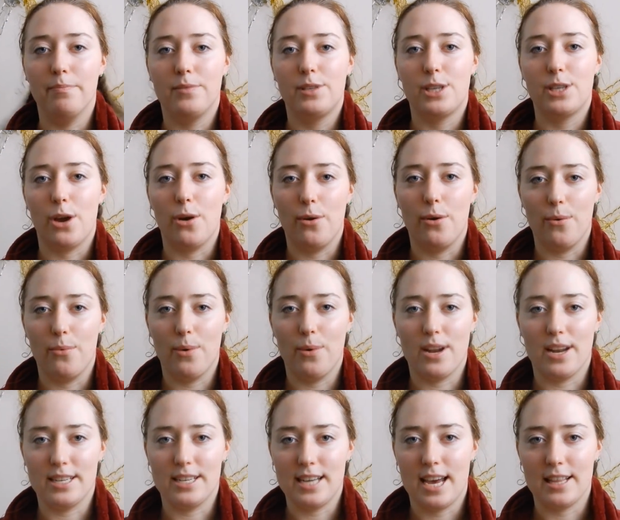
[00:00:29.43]
So
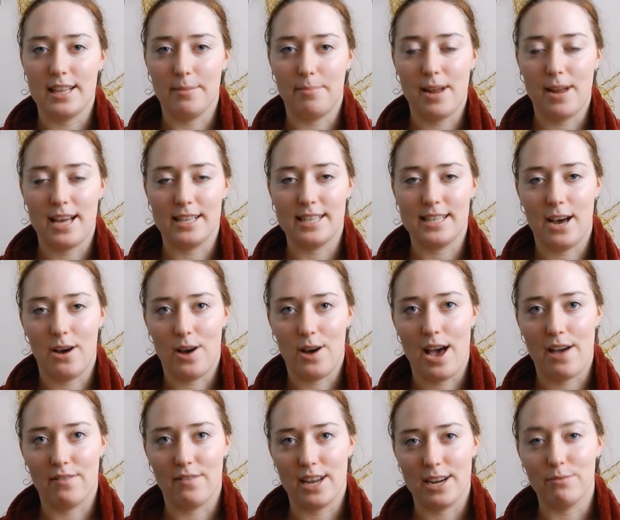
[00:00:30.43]
when I take the plaits out, I'll
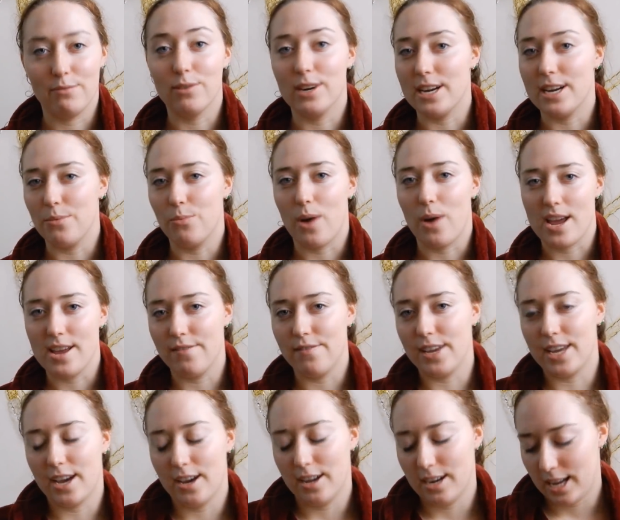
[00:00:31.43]
have like really
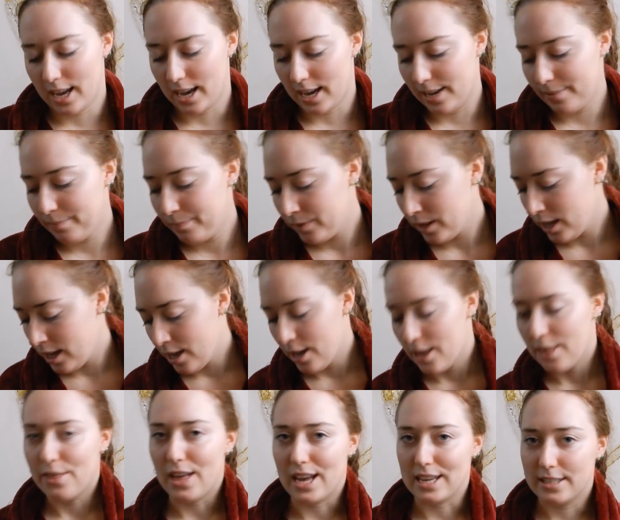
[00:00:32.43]
wavy curly hair.
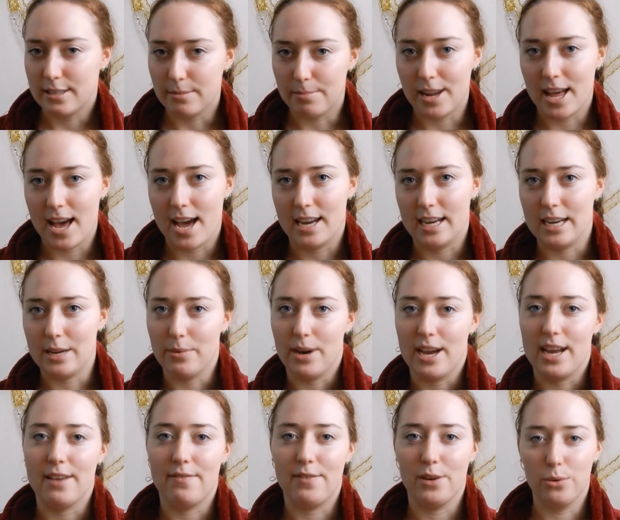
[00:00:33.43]
That's the plan
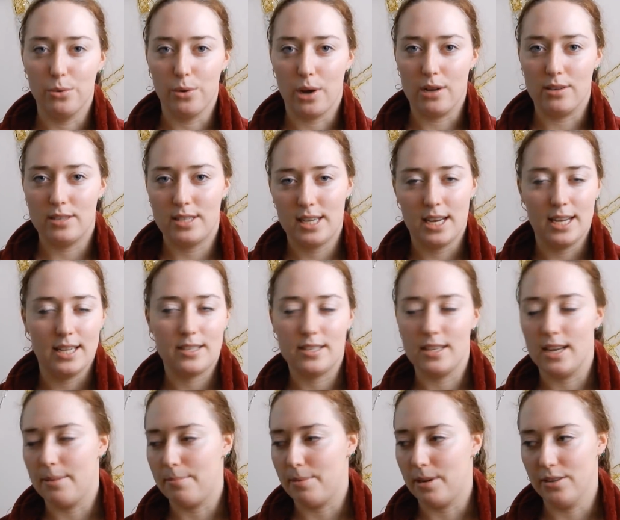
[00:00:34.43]
anyway. If it all goes
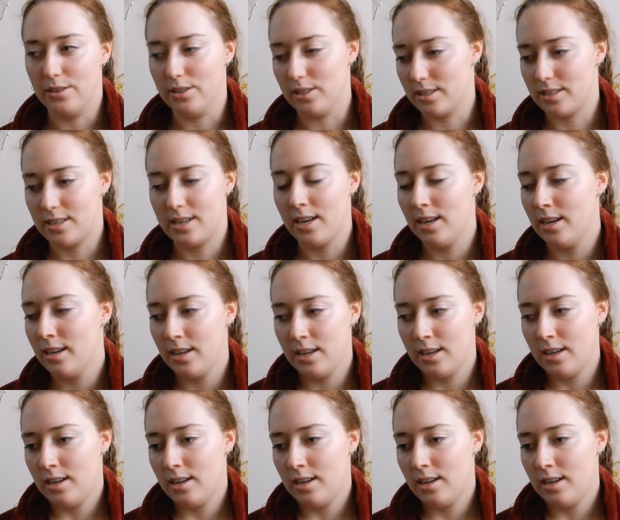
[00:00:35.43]
tits up, I'll just